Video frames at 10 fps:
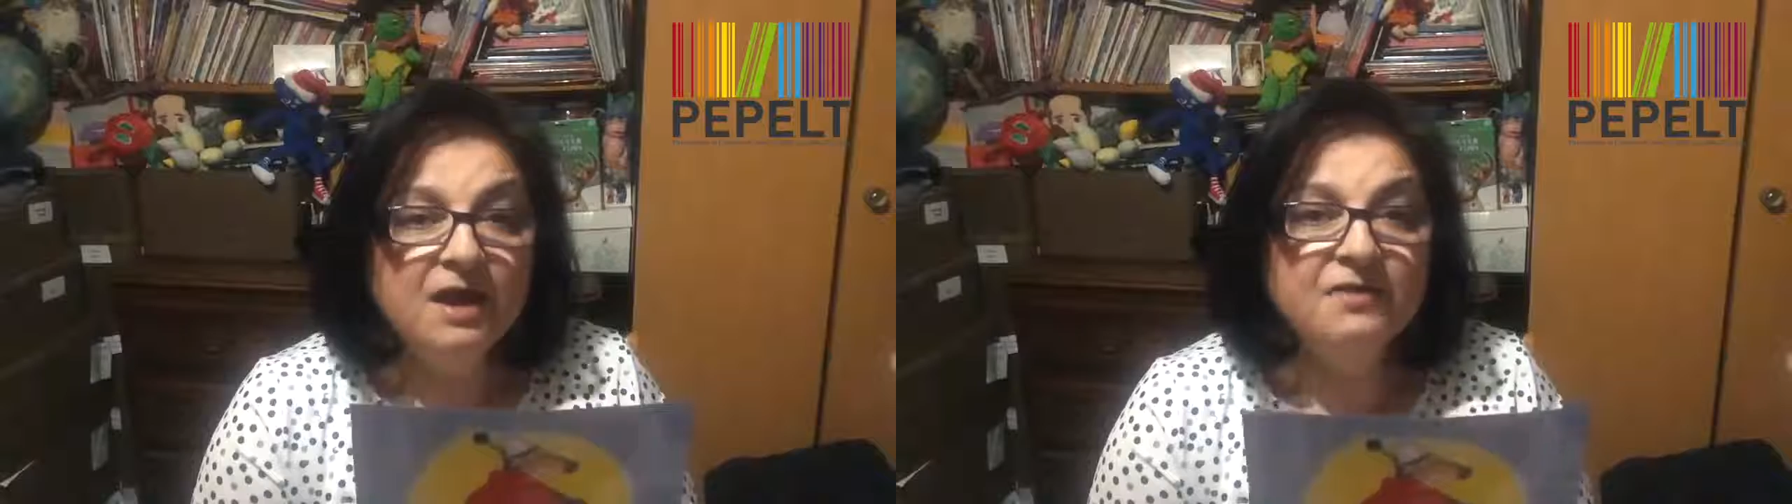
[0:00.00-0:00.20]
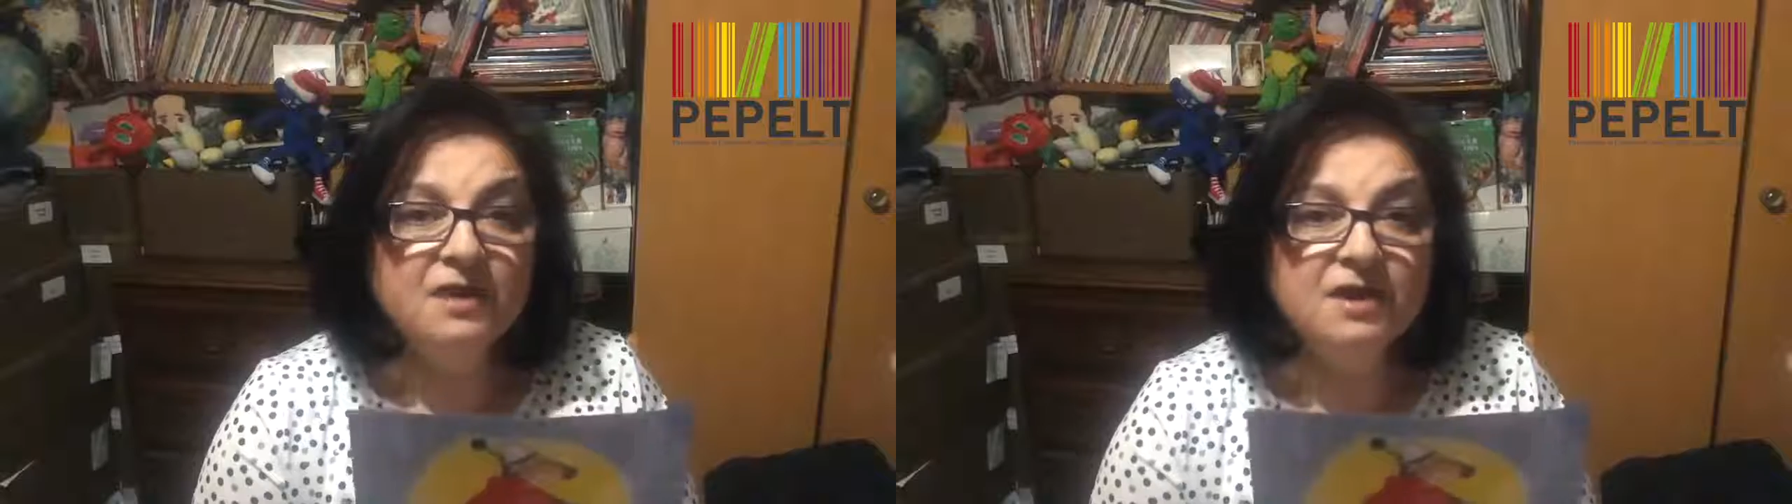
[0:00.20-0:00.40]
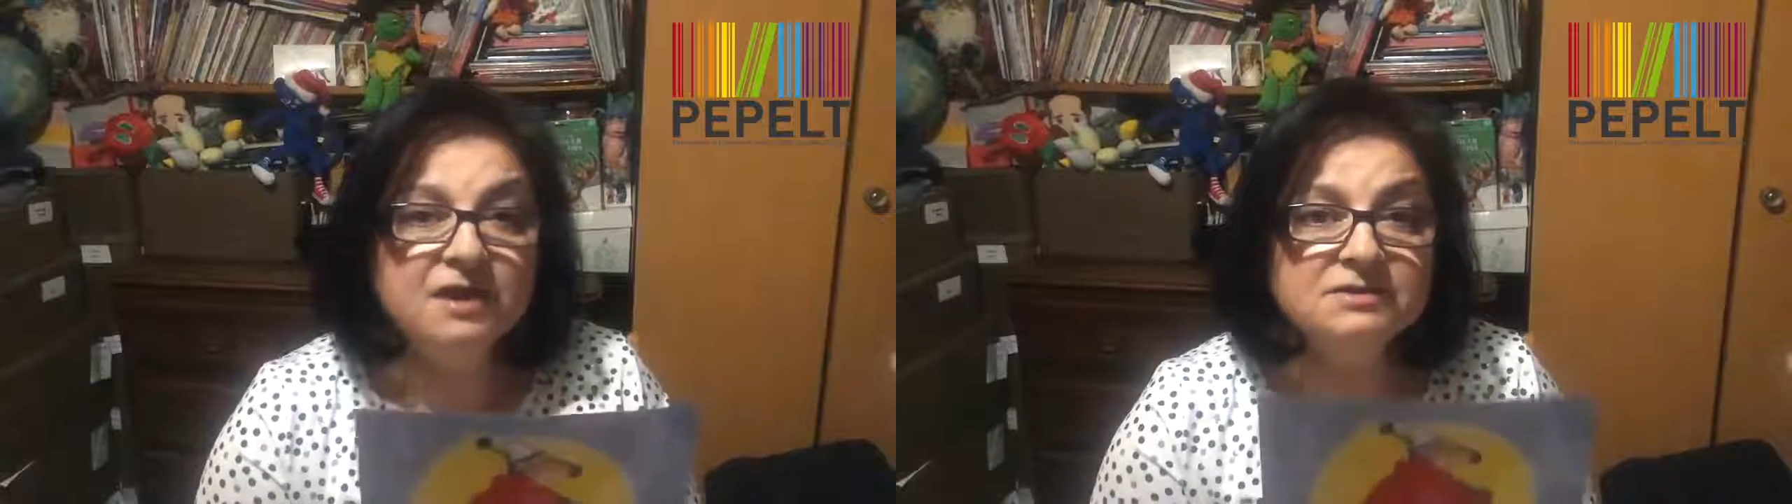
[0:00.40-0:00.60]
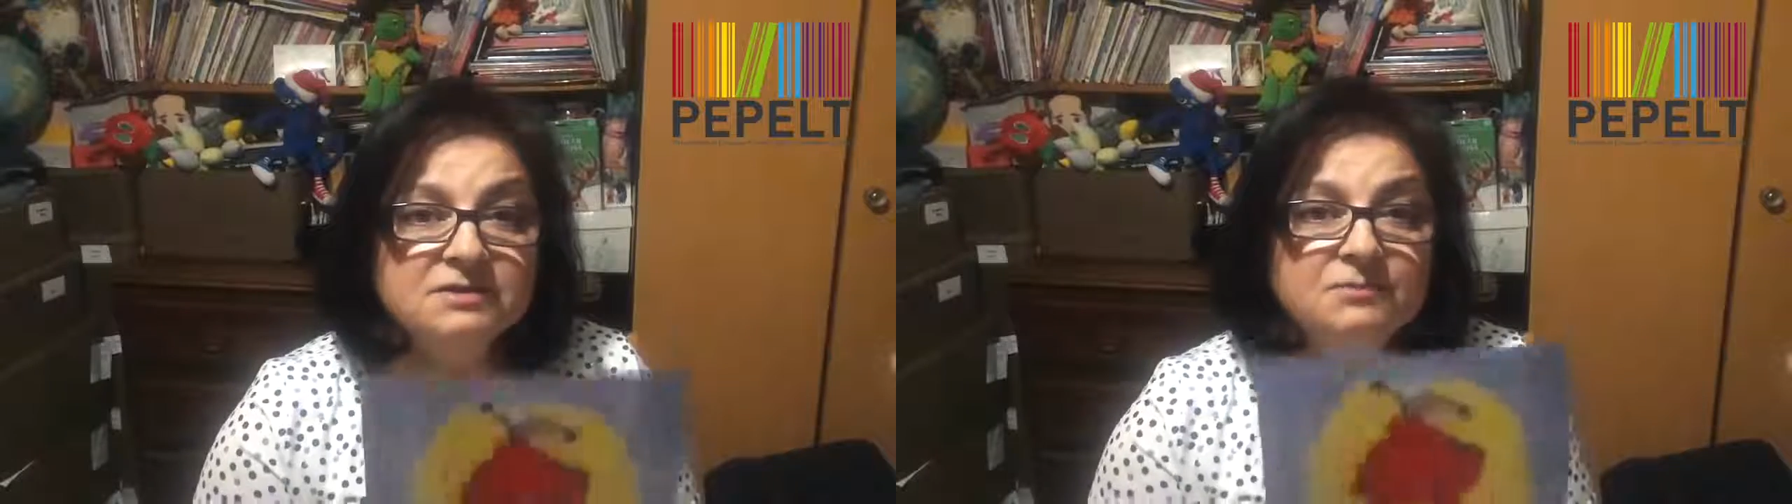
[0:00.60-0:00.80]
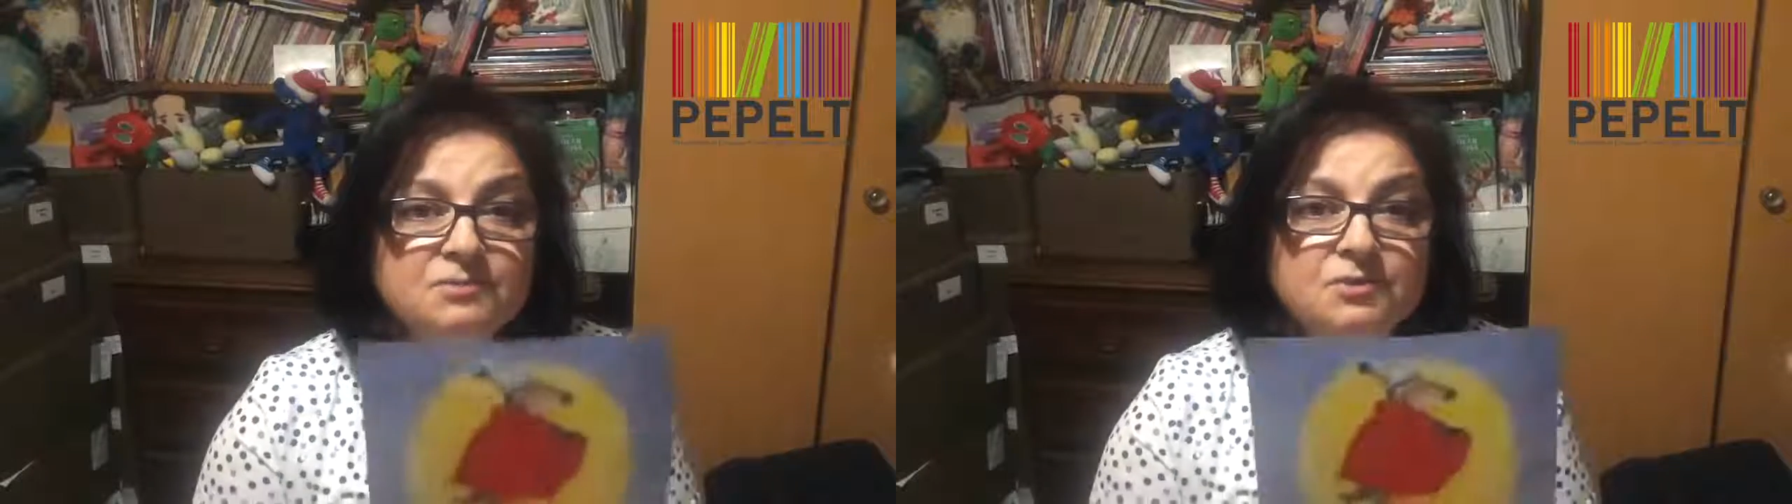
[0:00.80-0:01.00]
And I
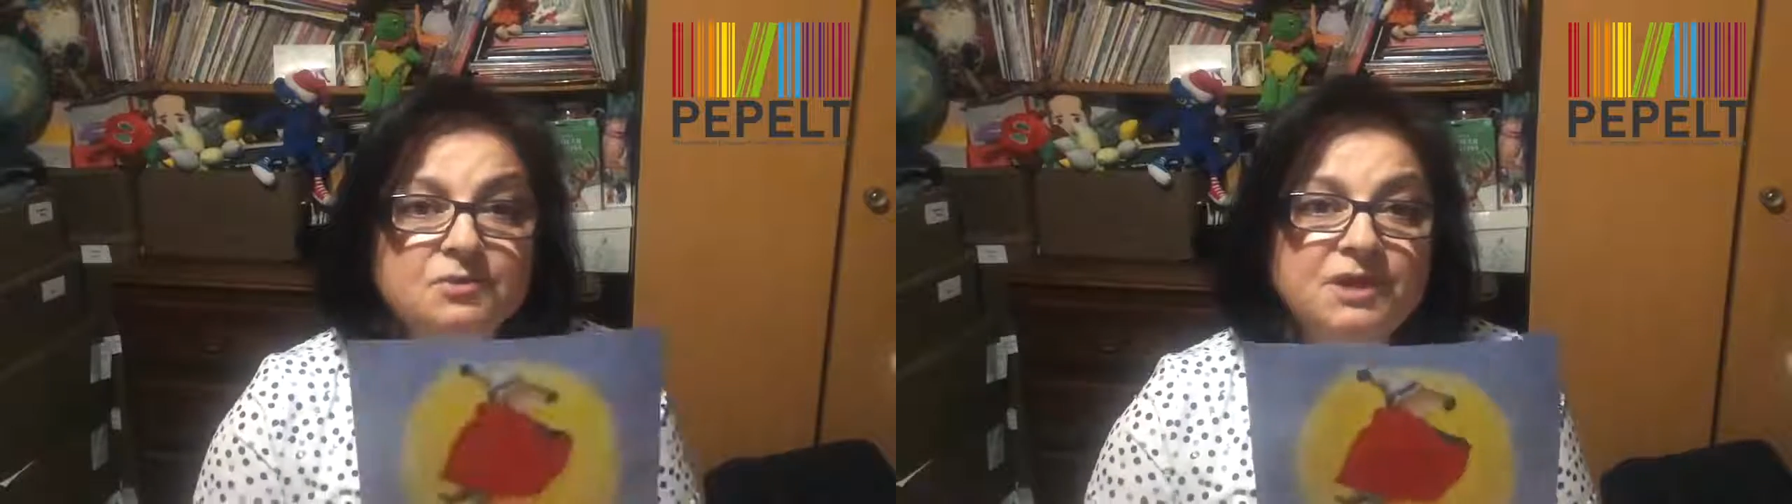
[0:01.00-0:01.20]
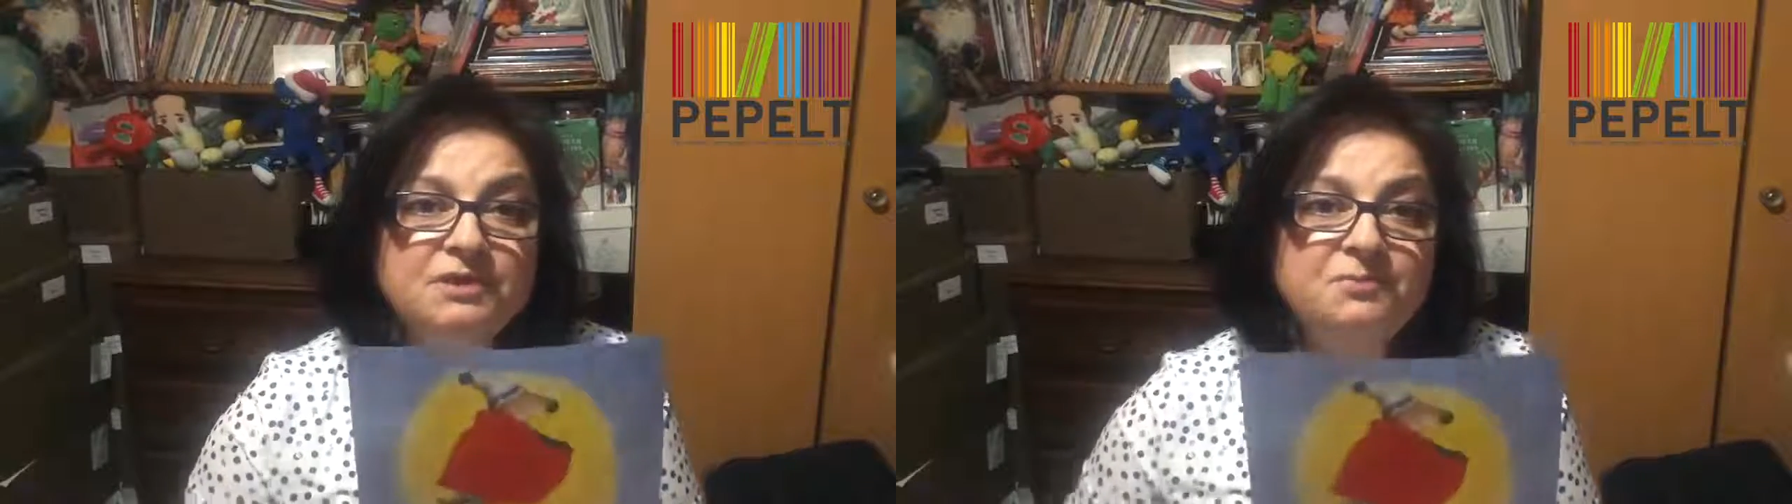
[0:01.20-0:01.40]
asked them to look at